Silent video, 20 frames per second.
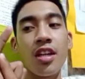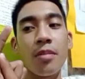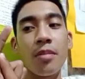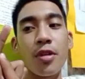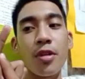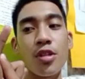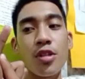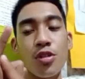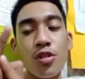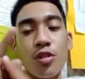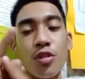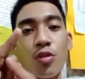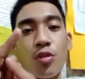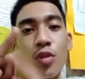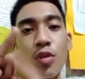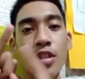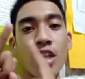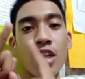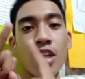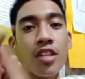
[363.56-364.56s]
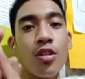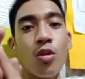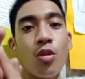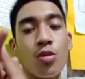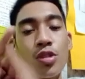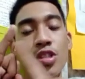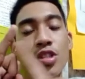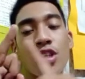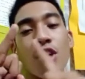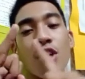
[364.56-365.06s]
person? What are
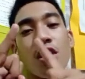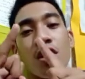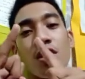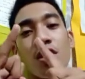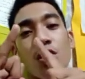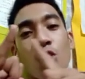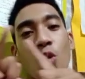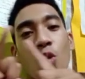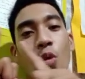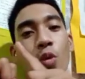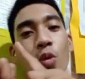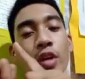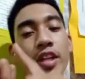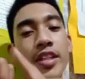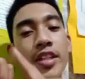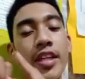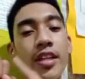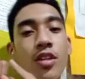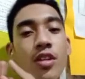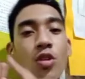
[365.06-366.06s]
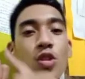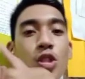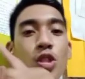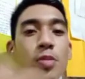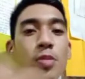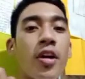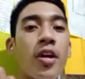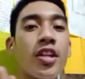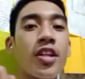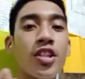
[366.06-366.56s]
those? So it includes
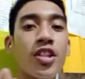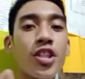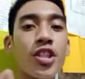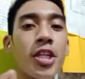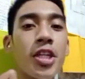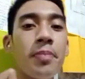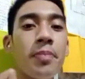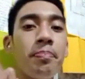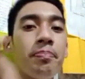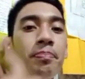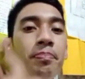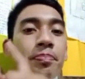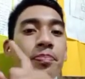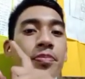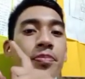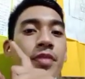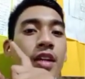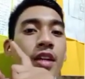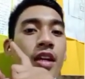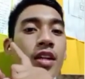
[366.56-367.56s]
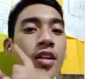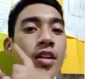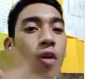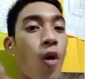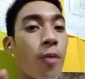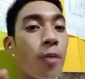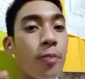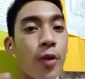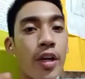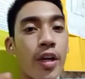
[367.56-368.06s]
partnership,
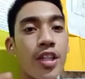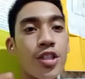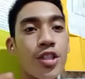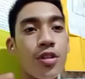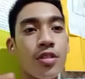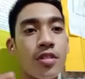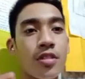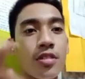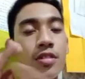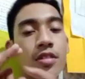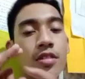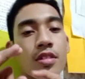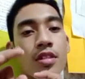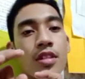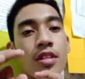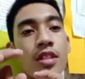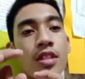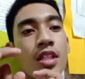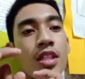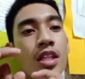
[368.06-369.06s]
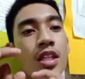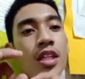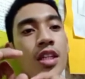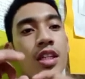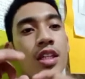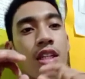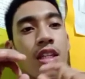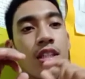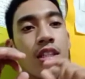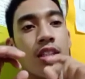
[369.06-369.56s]
corporation,
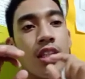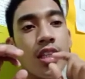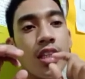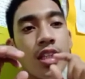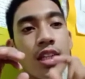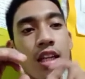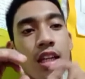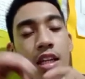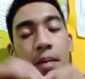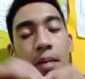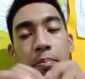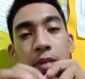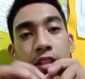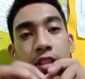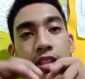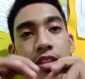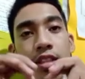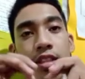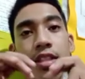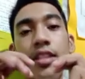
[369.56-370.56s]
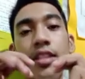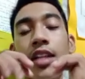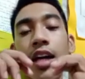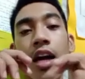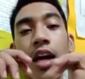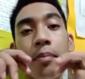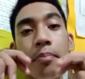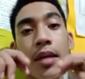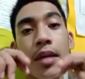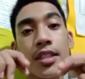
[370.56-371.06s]
the legal capacity, the
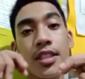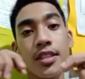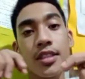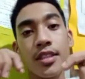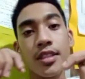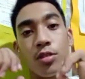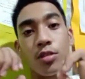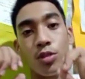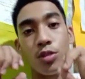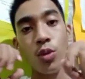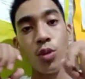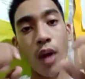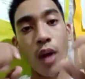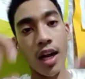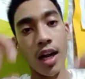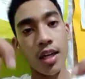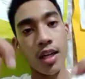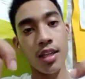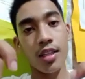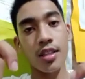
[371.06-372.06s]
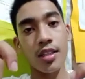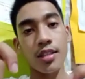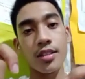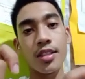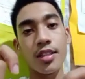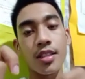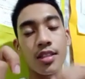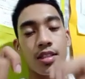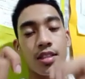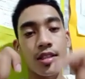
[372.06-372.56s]
capacity to do act.
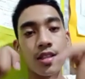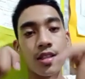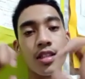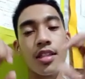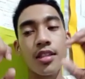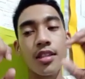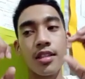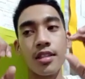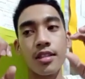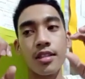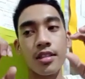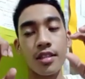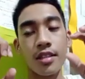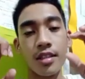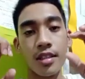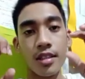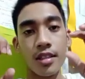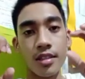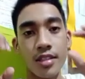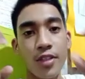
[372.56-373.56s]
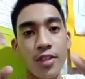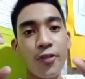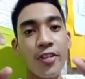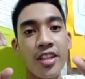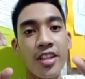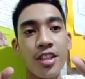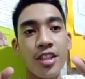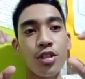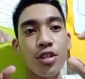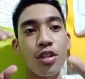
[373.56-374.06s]
That's the
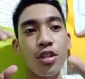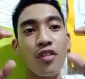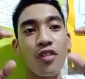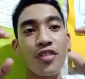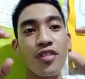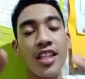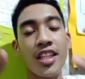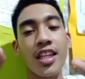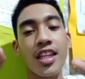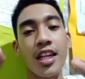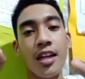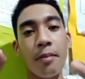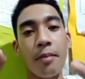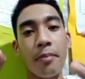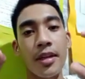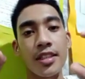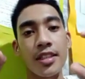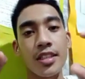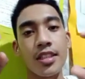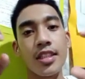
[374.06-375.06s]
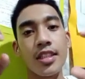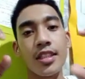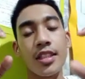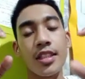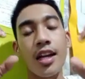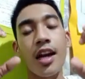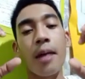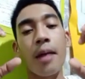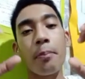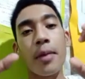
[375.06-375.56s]
definition of legal capacity,
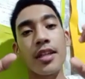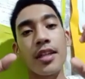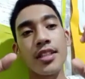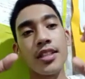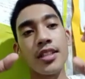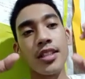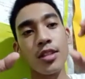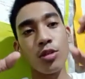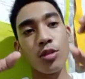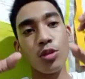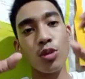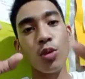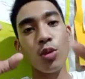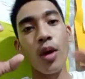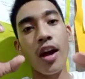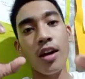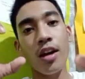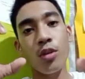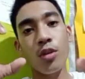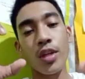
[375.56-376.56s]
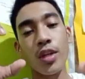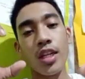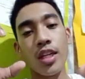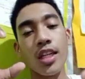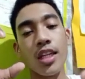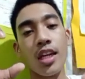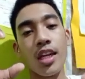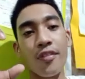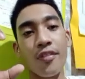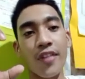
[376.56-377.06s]
the capacity to do act with
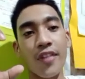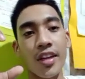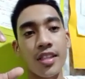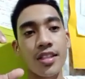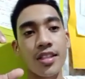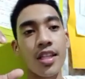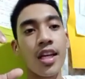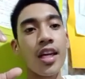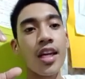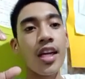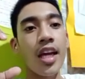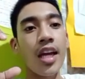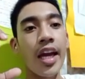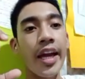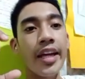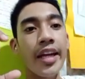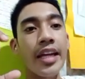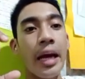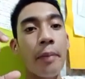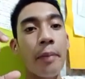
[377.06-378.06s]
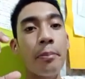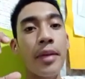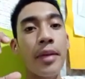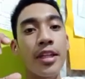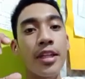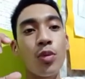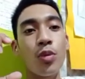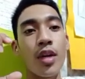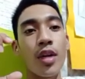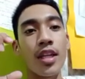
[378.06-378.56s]
legal effects. And
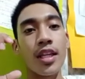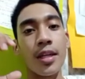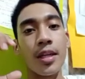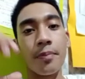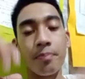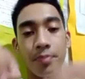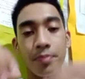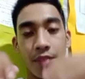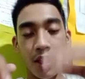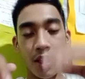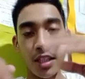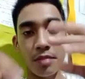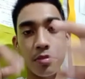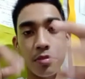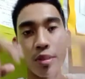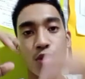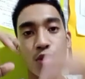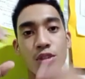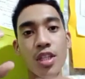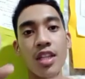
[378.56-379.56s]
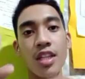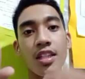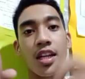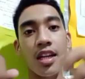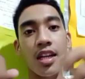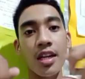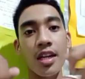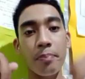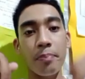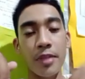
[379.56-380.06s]
habitually, it means to say the
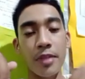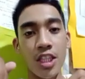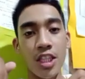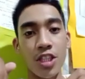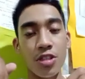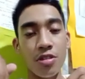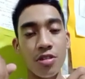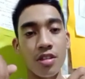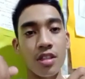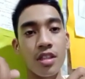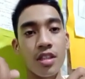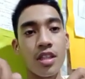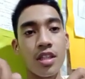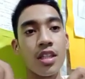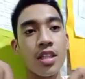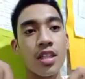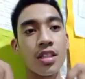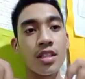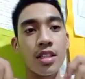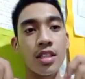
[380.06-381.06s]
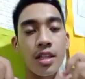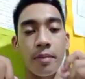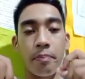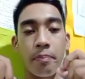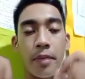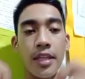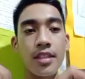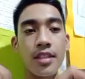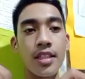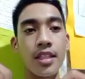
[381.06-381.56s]
repetition, the
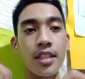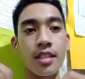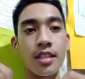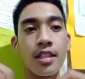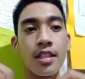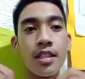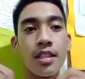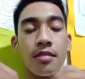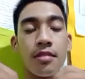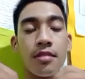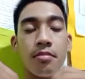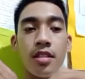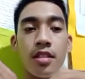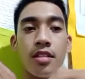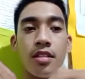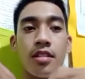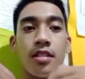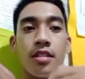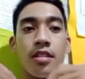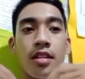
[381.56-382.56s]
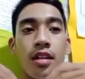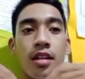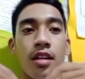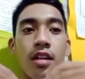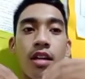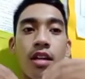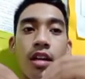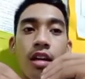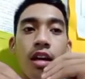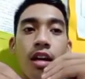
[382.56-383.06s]
repeating, the
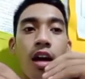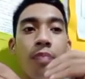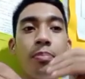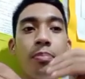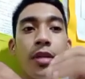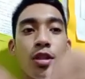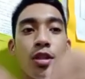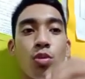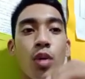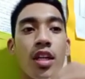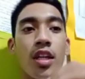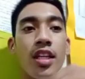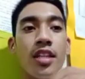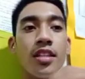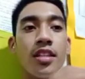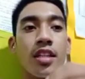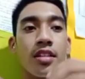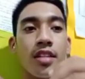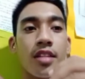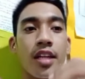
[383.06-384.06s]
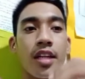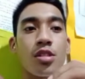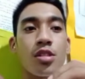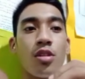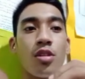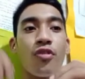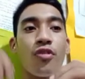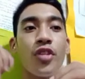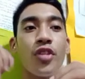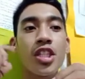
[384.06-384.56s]
habitually, the test
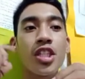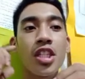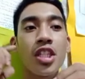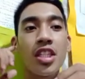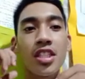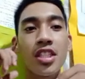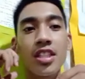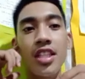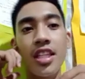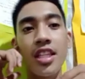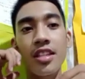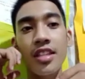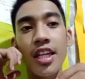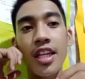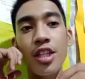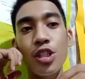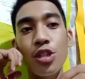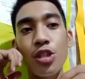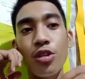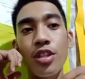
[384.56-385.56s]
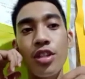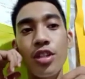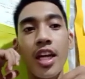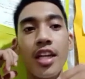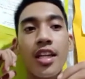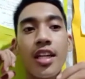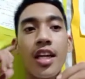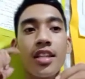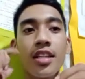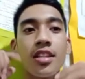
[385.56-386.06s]
of which is the intention
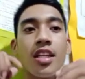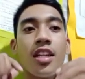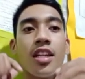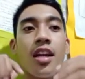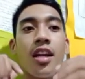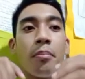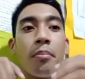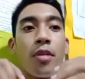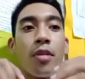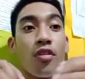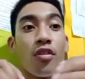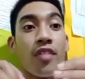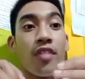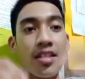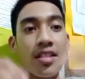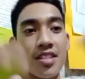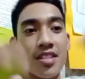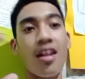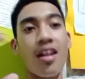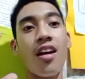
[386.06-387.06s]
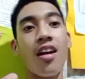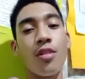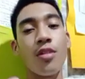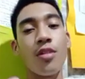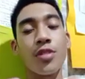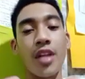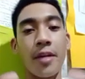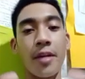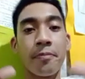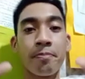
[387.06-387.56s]
and not the number of acts.
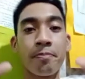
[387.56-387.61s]
Okay.